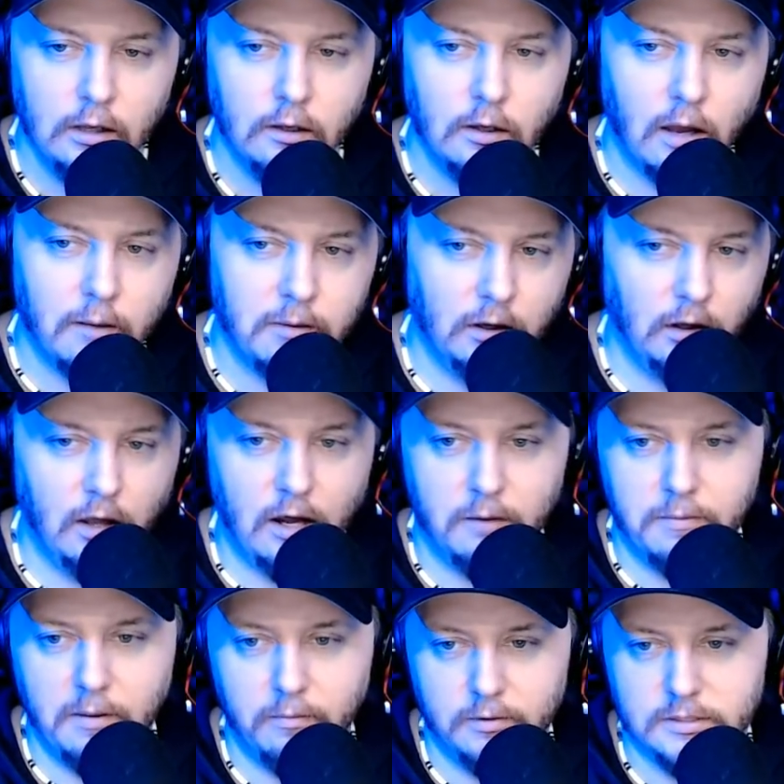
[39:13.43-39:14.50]
I mean, a lot of
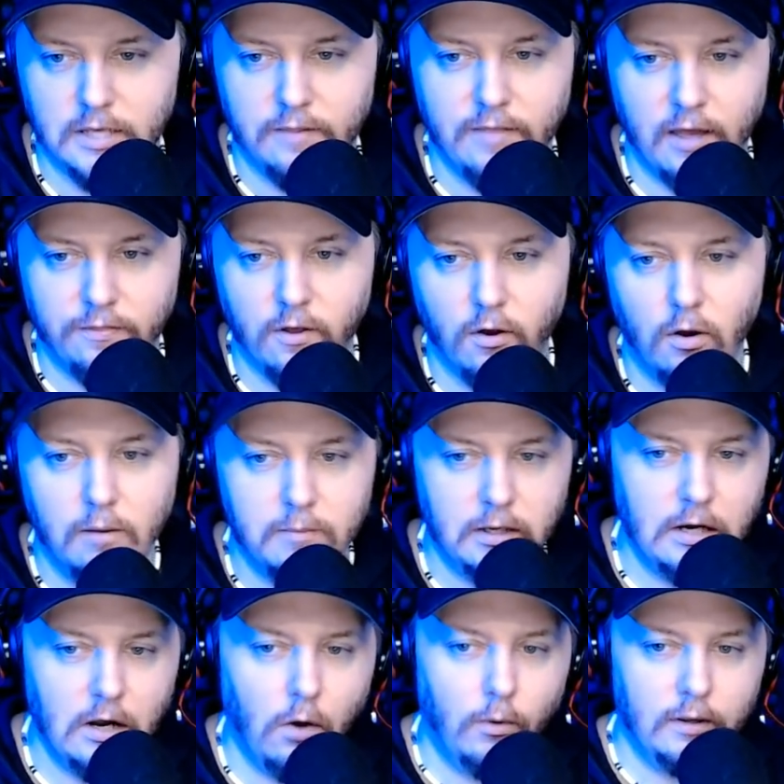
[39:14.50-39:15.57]
people said that, though. I mean,
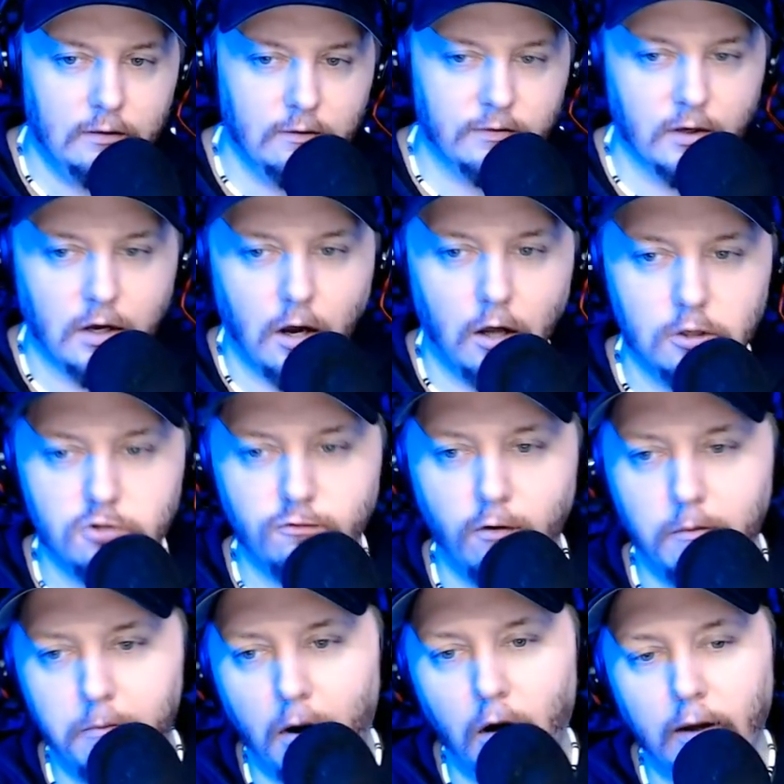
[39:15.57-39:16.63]
knowing that the college
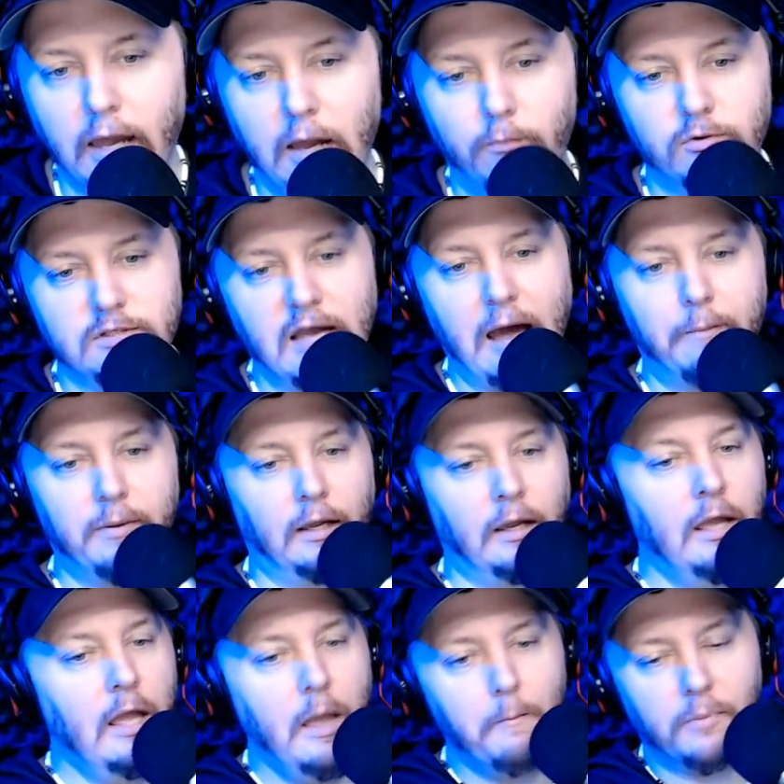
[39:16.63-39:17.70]
football game was happening.
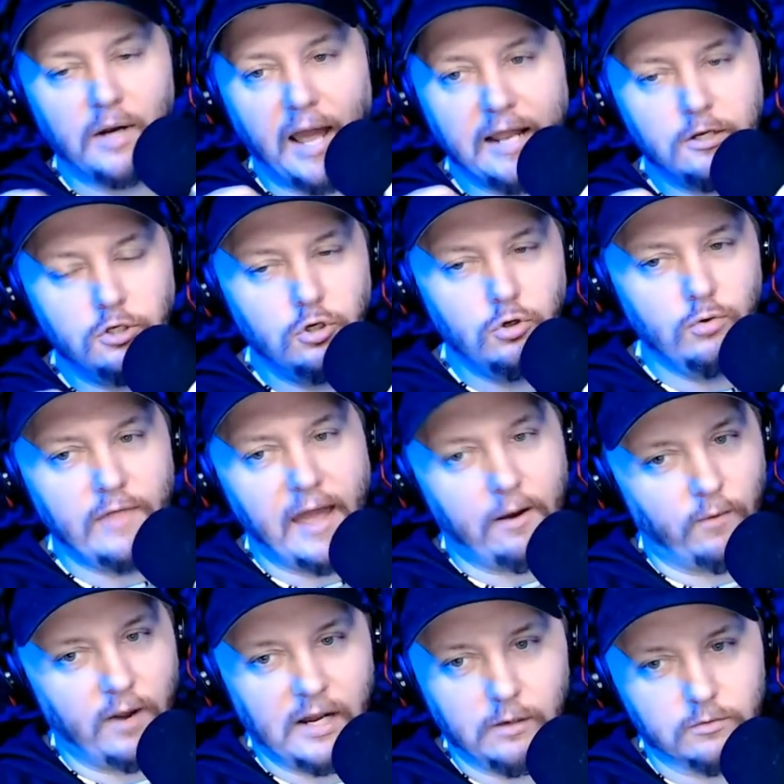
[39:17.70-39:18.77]
But I knew that
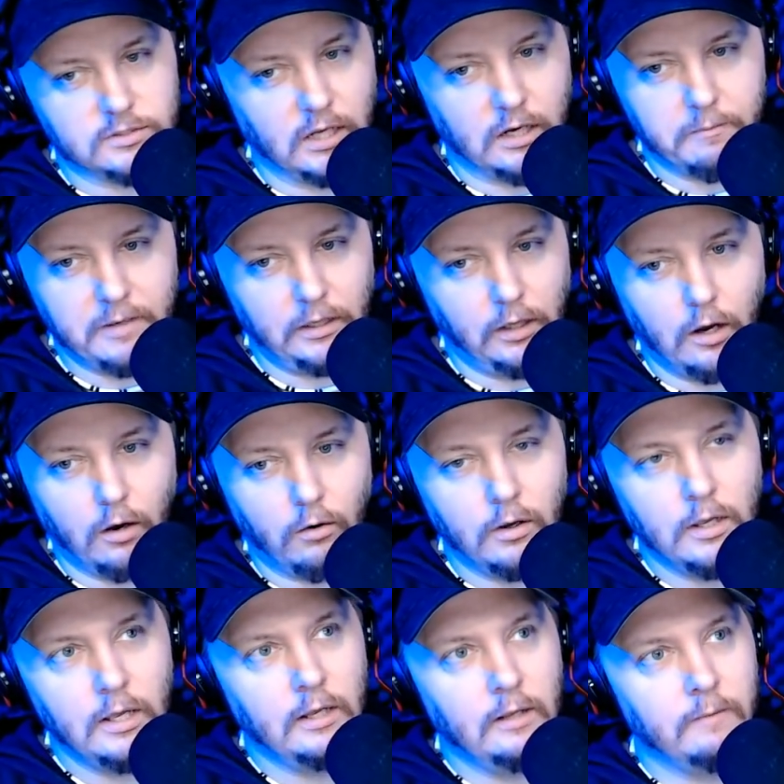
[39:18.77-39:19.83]
rating was going to be low
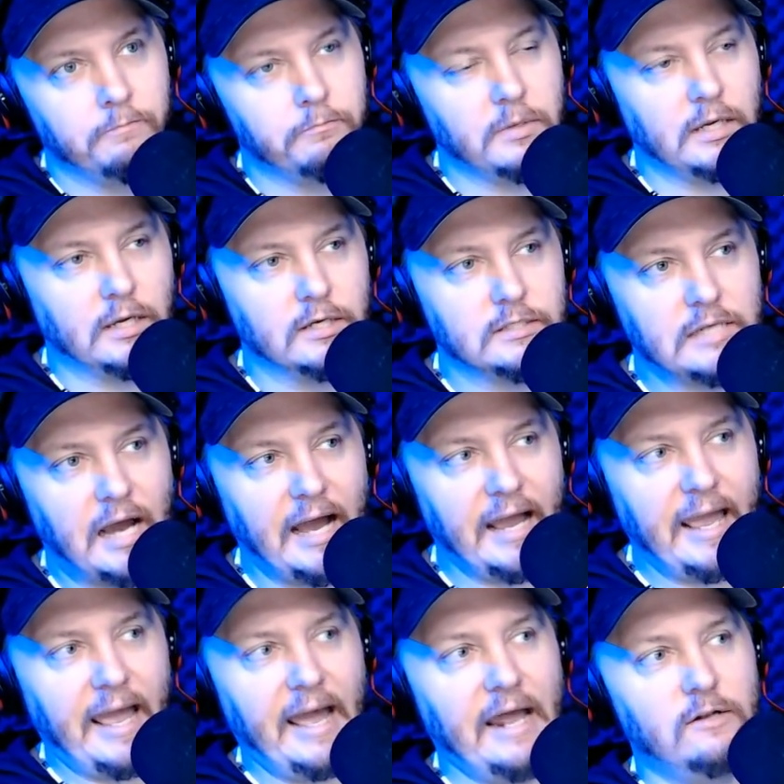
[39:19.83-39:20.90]
because I
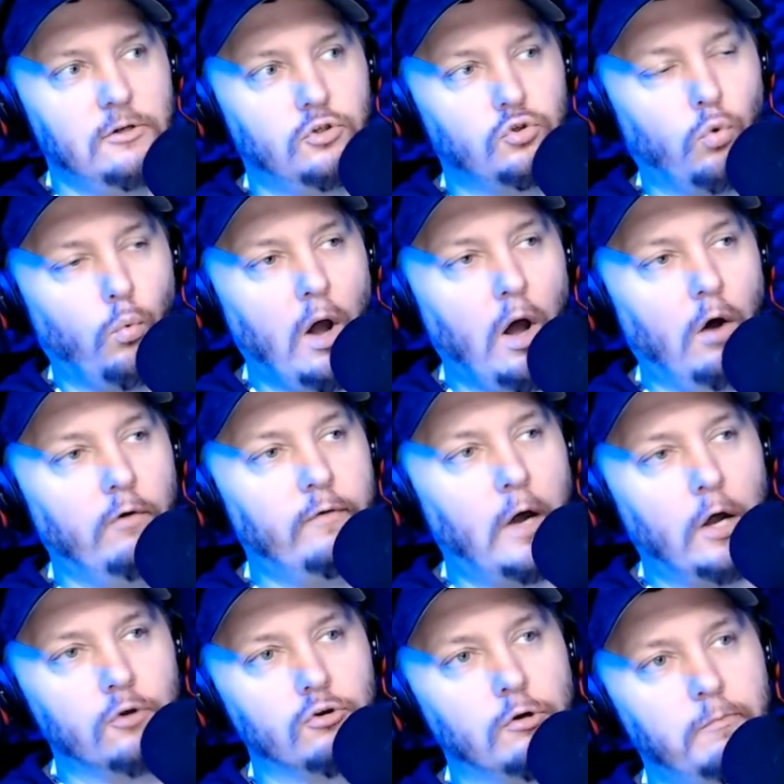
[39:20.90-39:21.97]
had
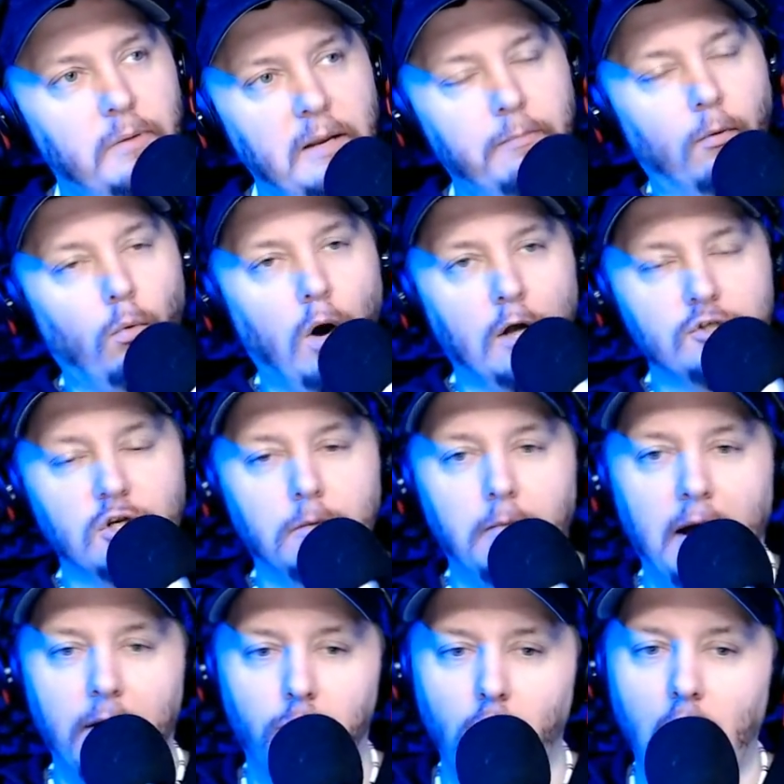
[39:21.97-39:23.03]
1,200 people watching
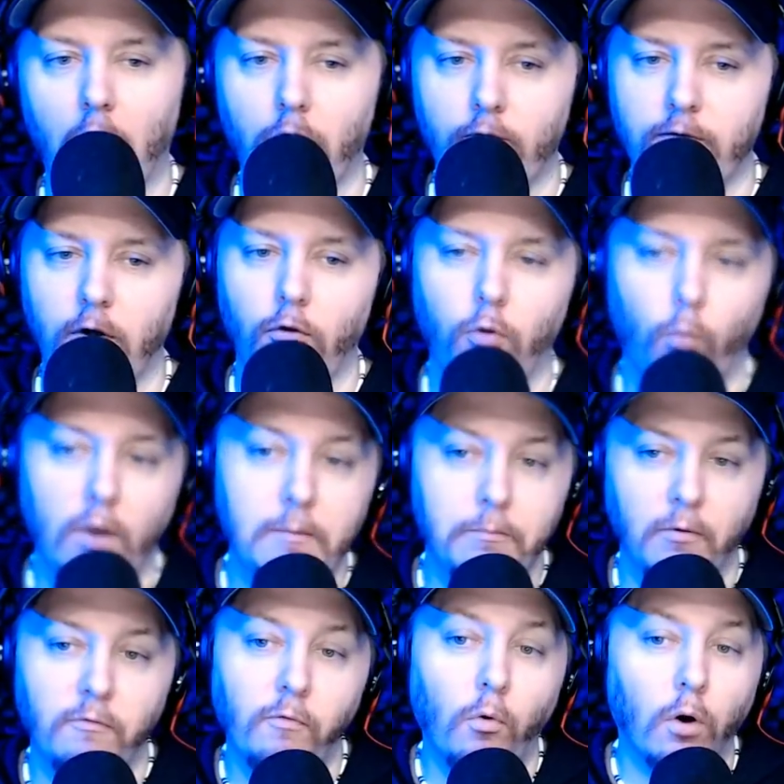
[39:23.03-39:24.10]
my Raw review the week
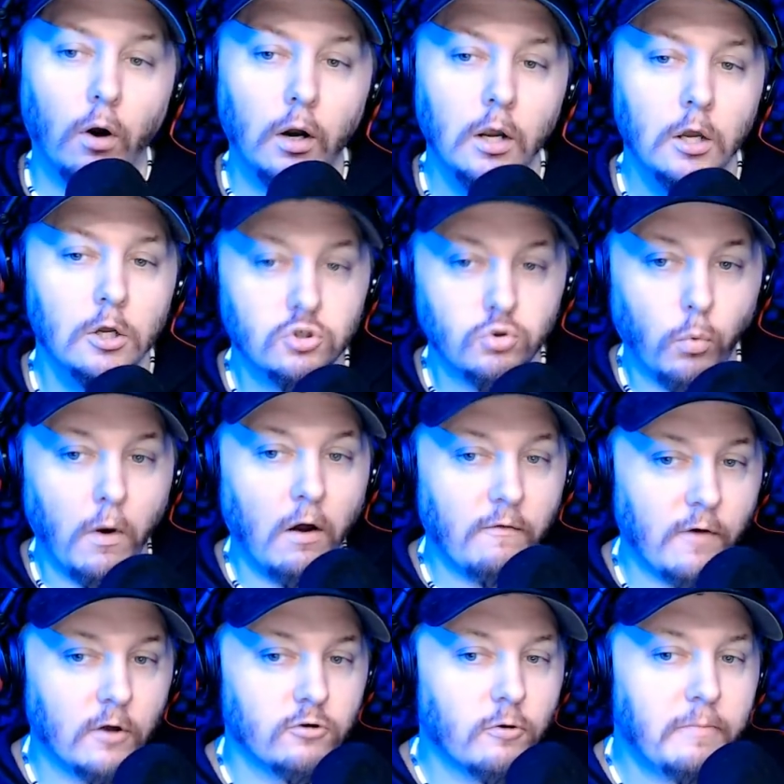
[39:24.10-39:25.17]
before.
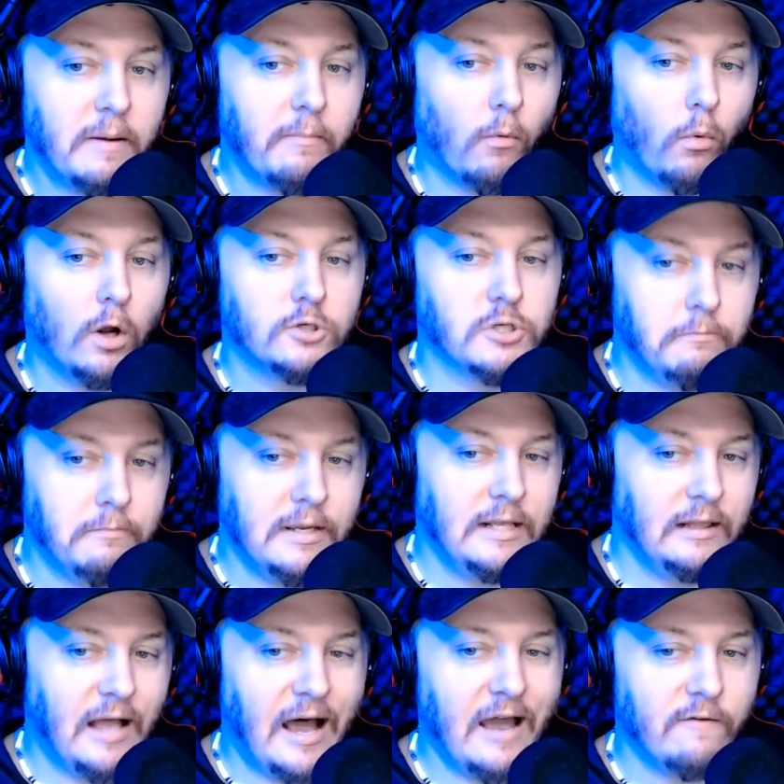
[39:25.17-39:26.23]
1,200 people watching me
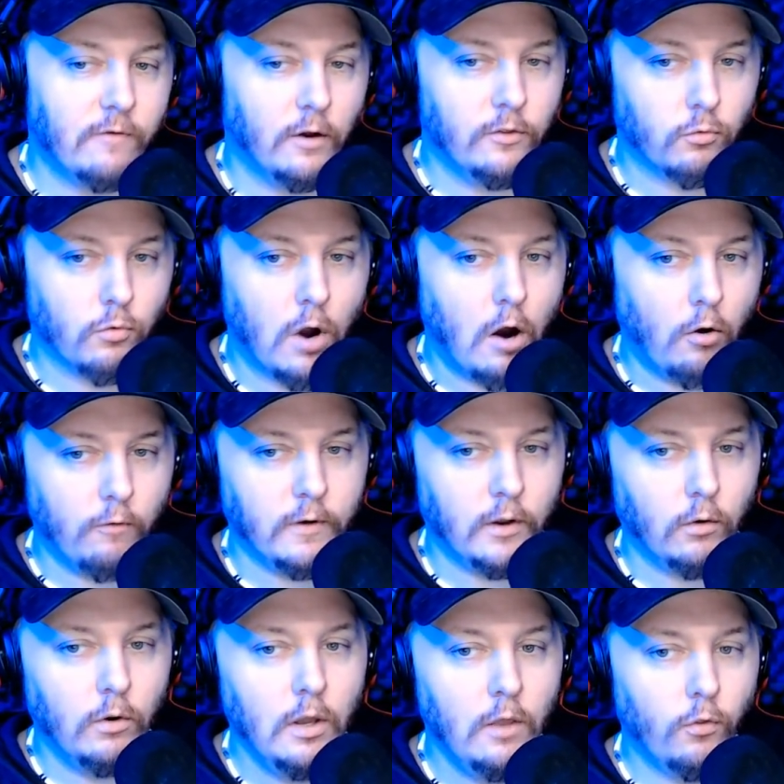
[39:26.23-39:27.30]
live on the Raw
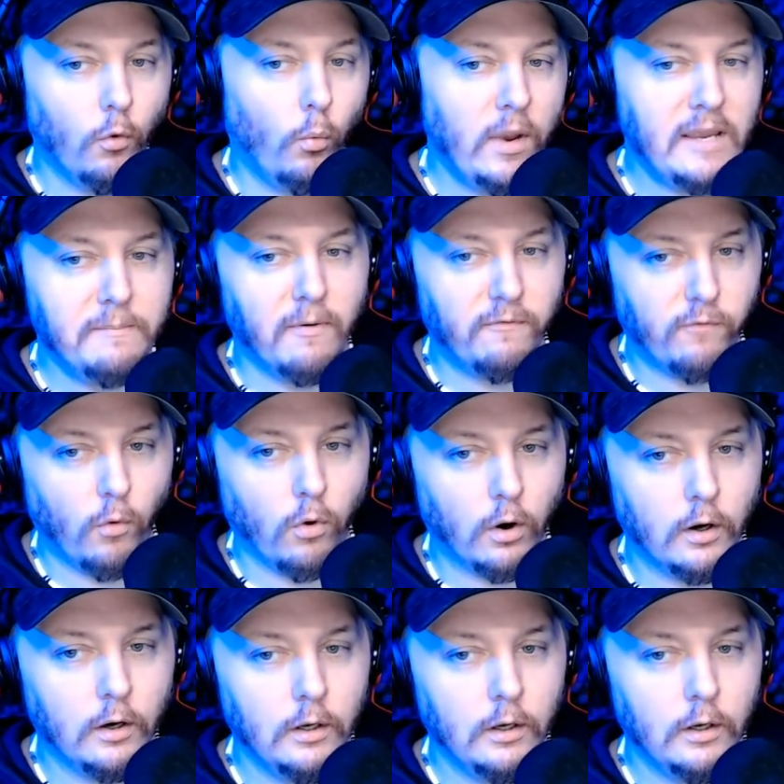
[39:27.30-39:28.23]
review the week before.